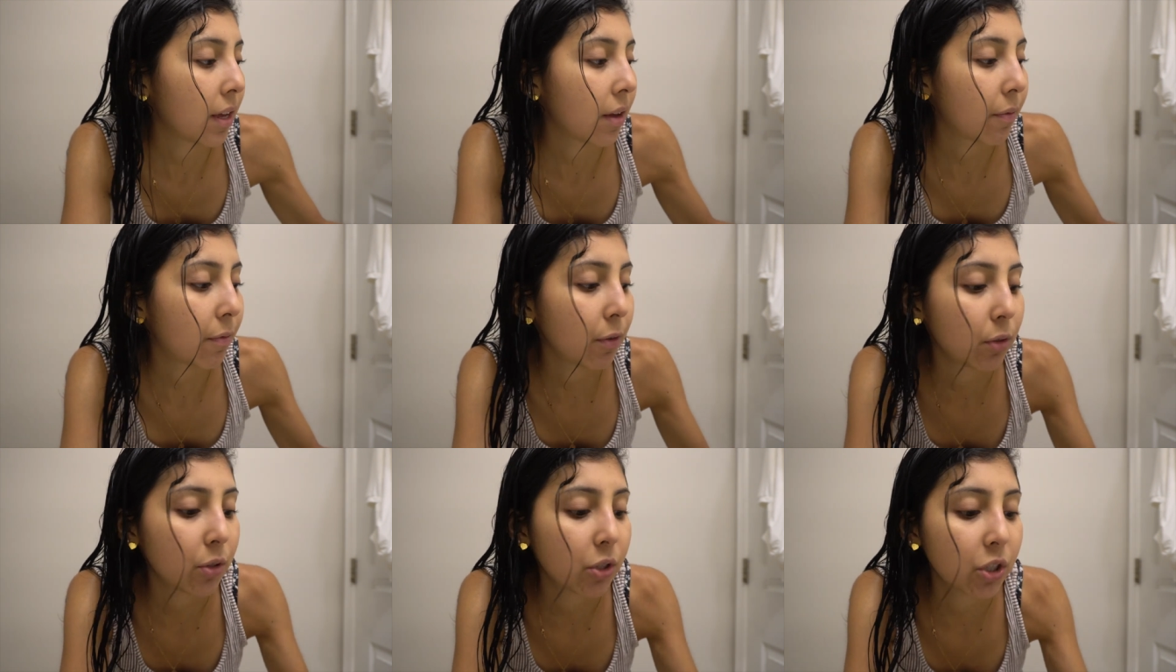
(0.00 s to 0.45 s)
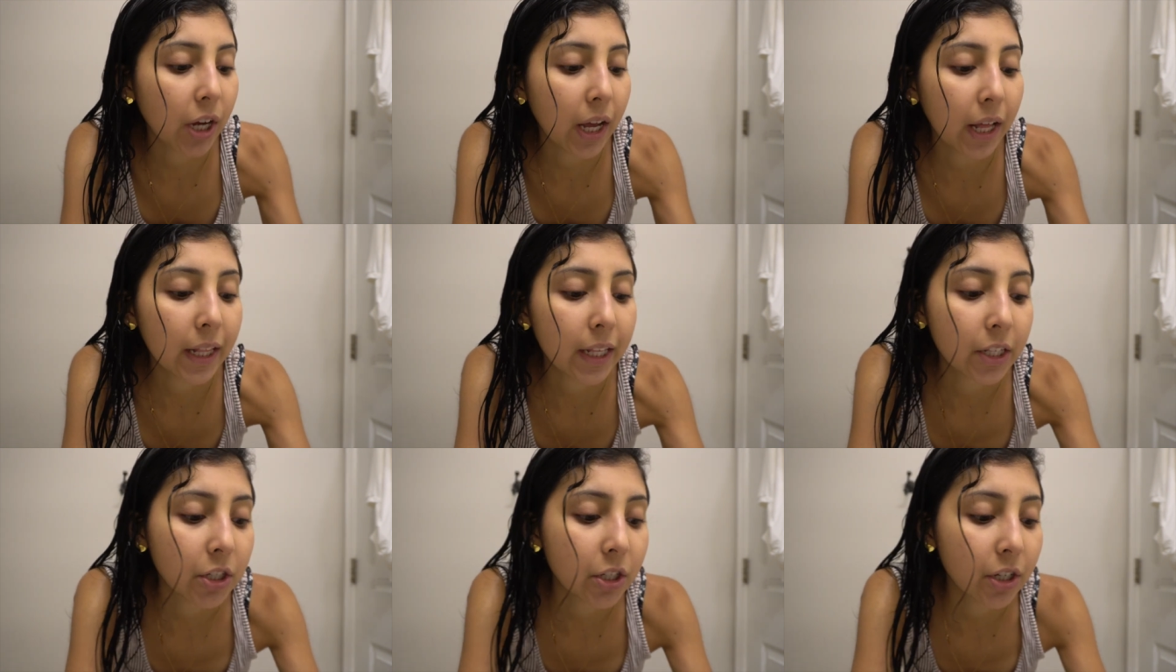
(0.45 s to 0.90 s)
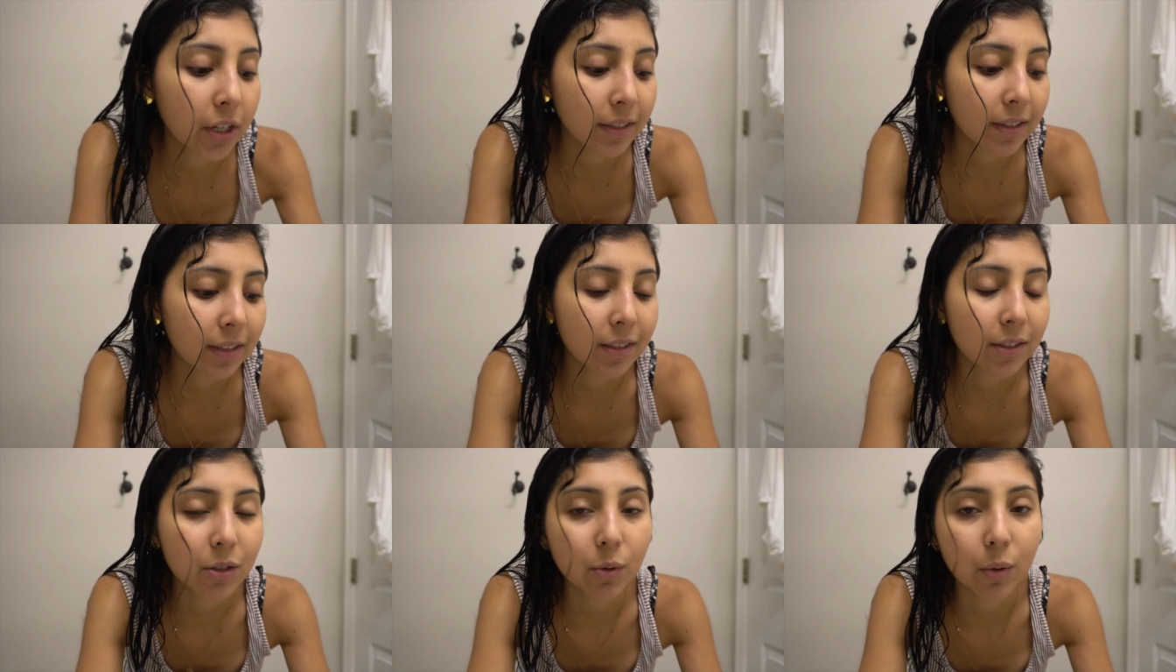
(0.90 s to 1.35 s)
food challenges
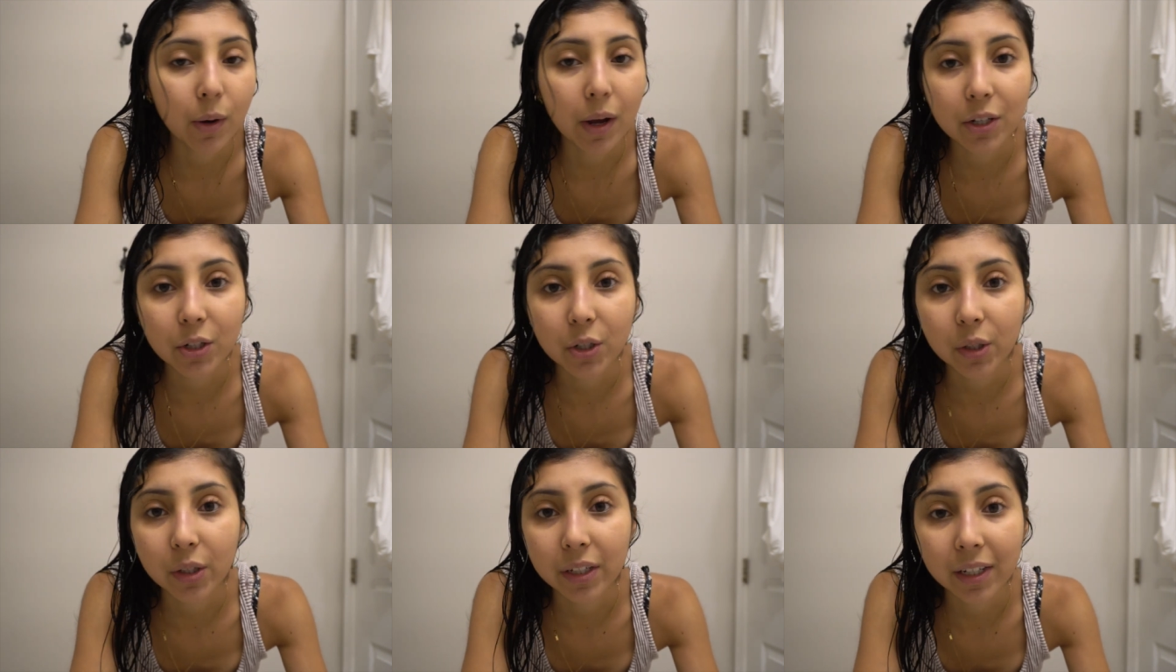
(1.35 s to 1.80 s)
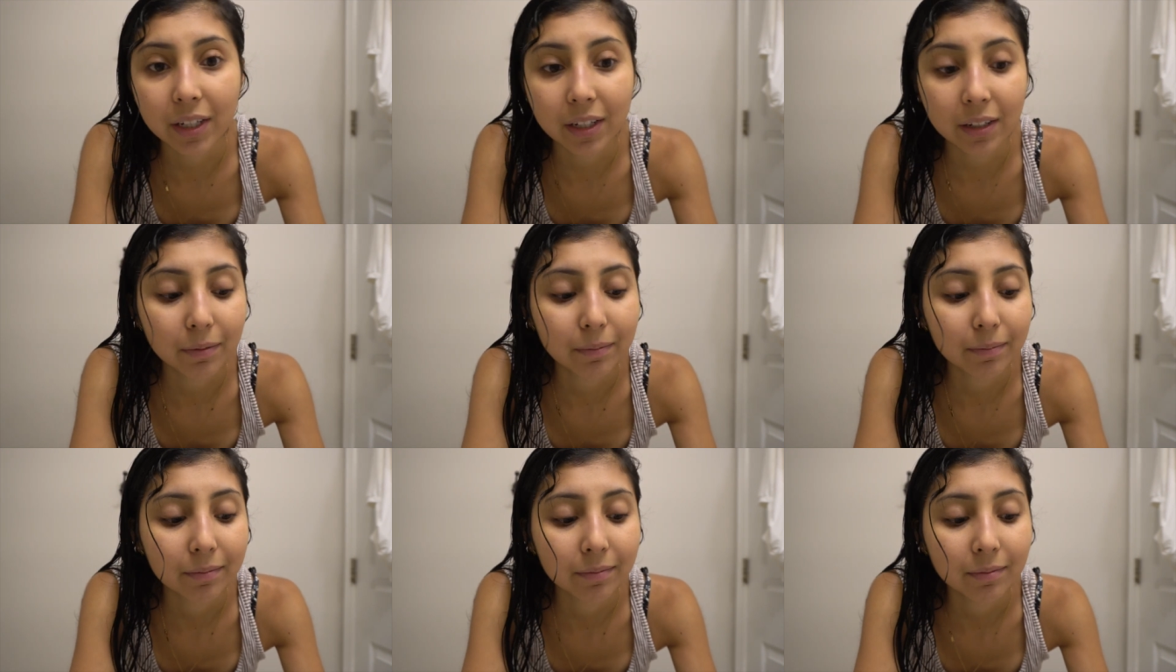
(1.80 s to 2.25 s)
it's to actually